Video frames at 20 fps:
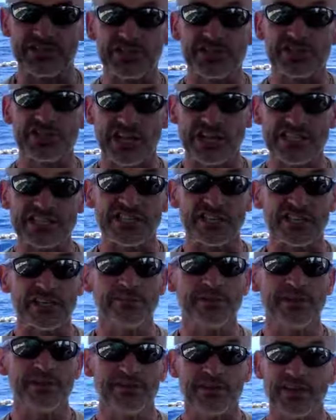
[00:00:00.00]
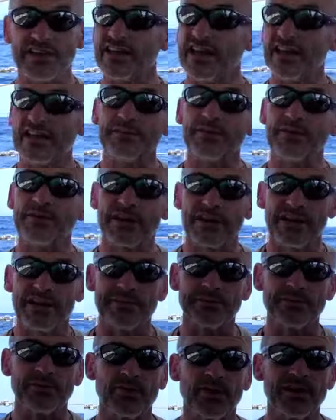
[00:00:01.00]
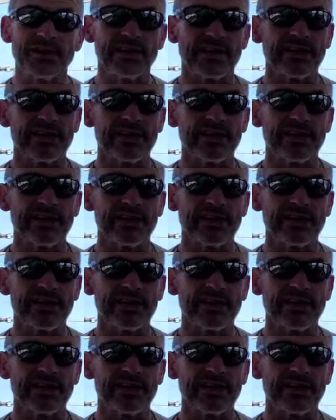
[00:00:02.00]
that are chasing him, and if they get him they'll kill him, quite